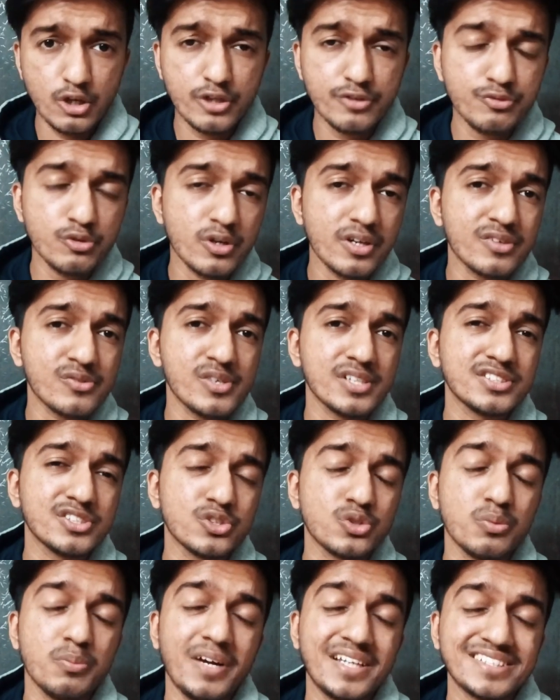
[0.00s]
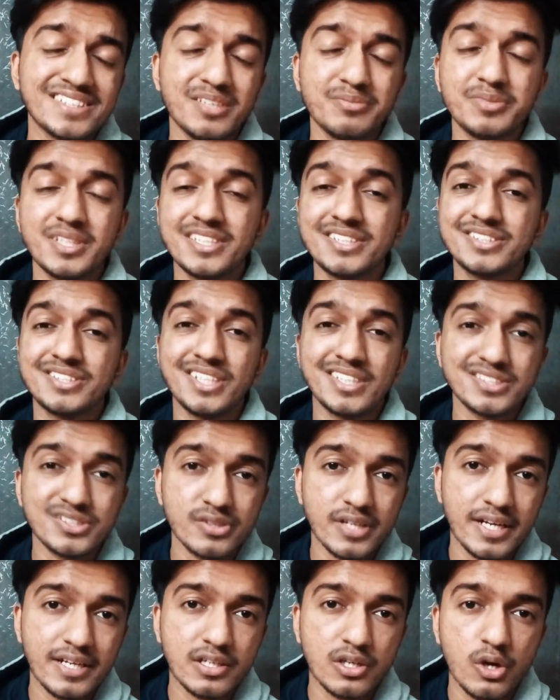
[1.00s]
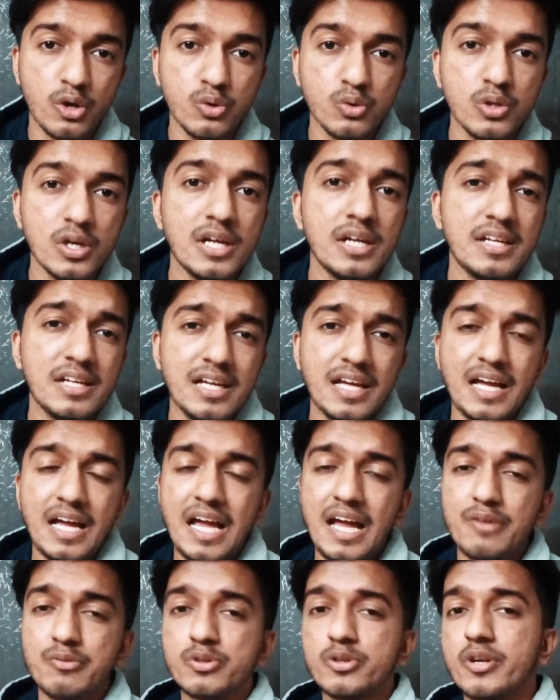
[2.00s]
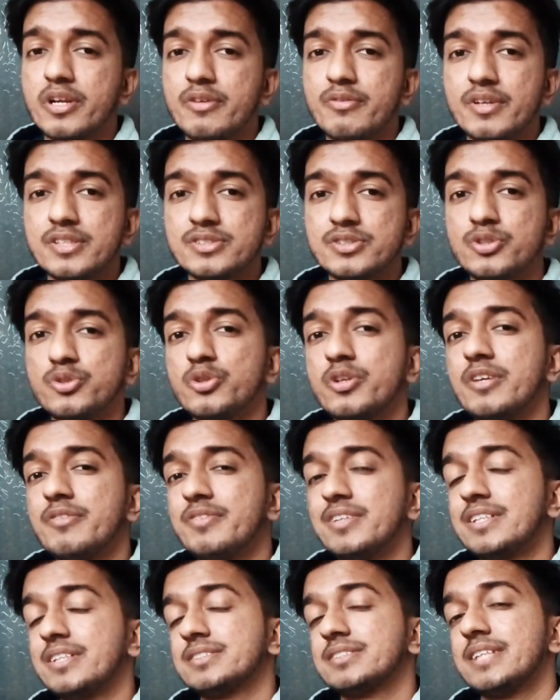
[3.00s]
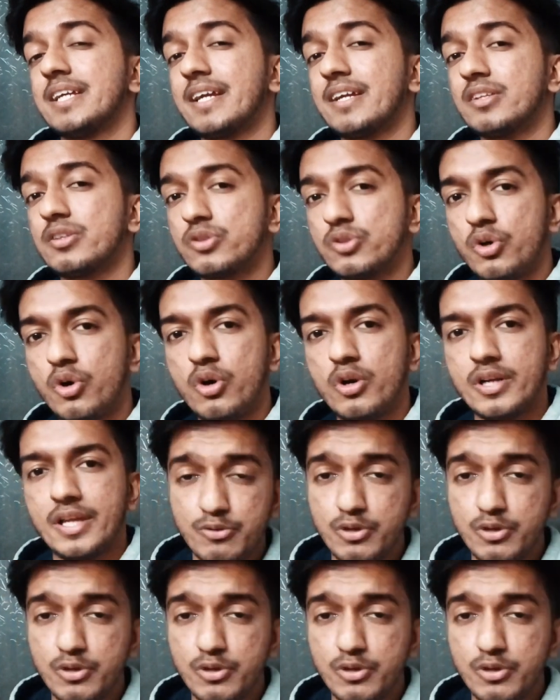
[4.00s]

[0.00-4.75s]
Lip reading: if you're interested to buy something just right now, I would request you to give it a second thought.